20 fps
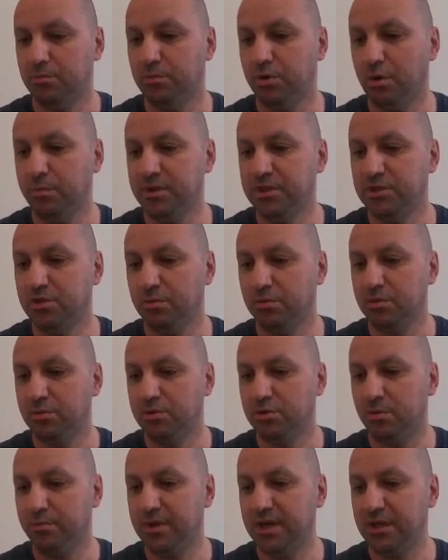Pomi
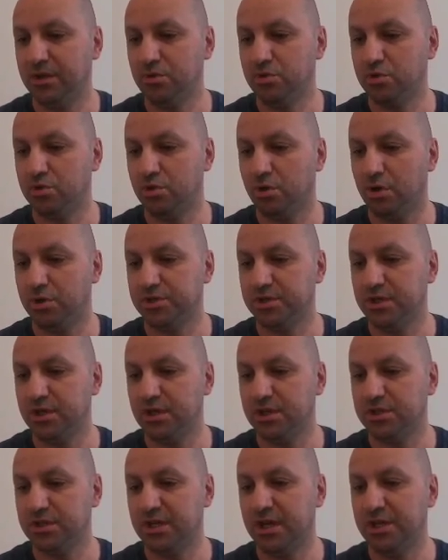tomato sauce
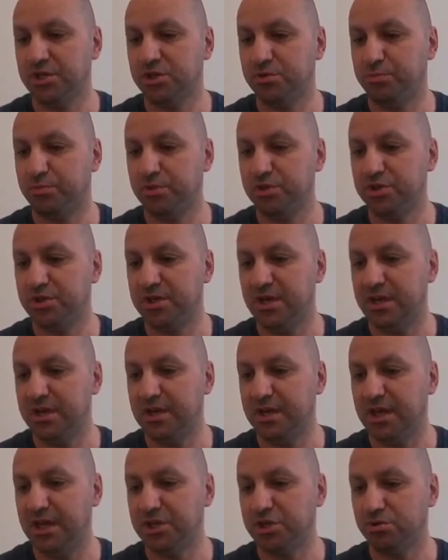is
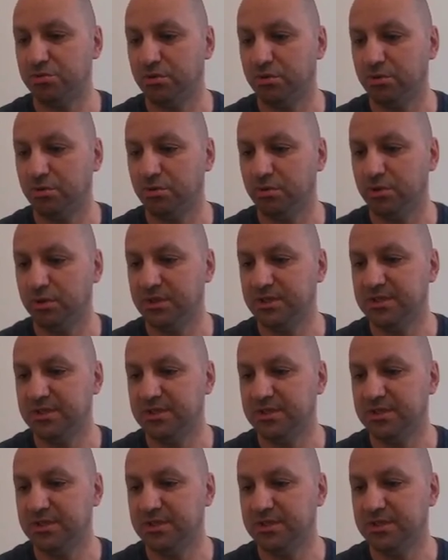100% natural